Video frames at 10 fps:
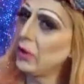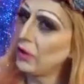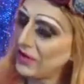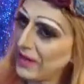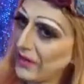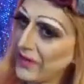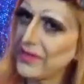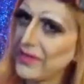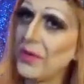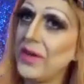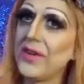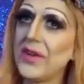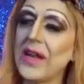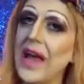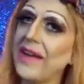should definitely tune into
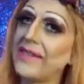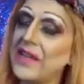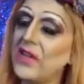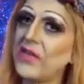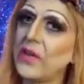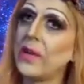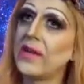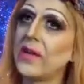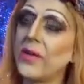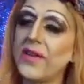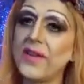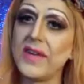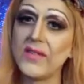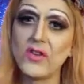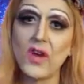the last interview I did with
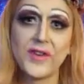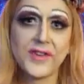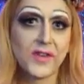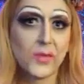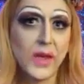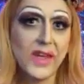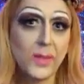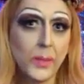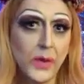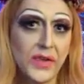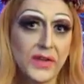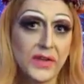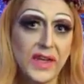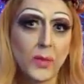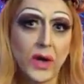Sativa Jones because we spilled the
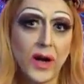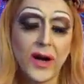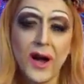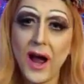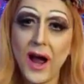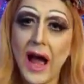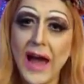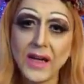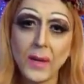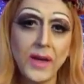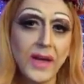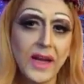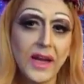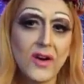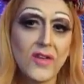tea where I come
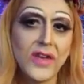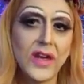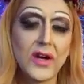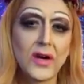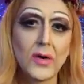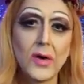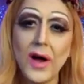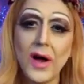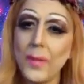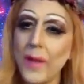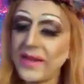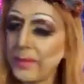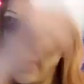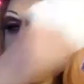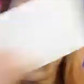to interview, my
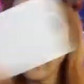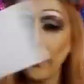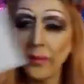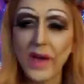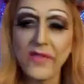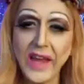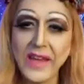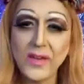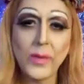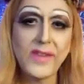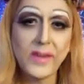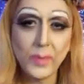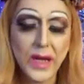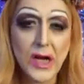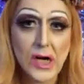face was
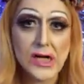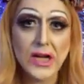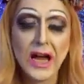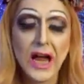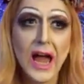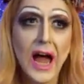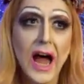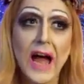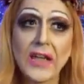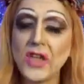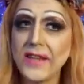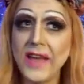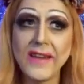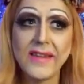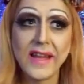smeared. I just
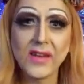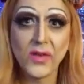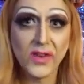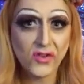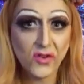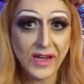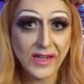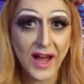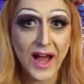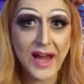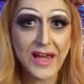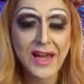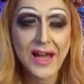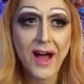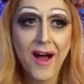had sex with a straight guy.
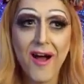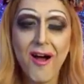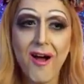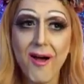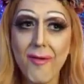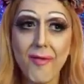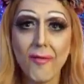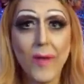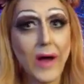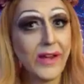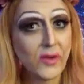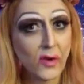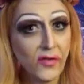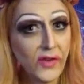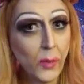Well, his
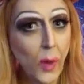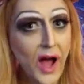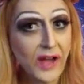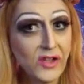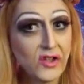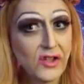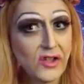girlfriend watched,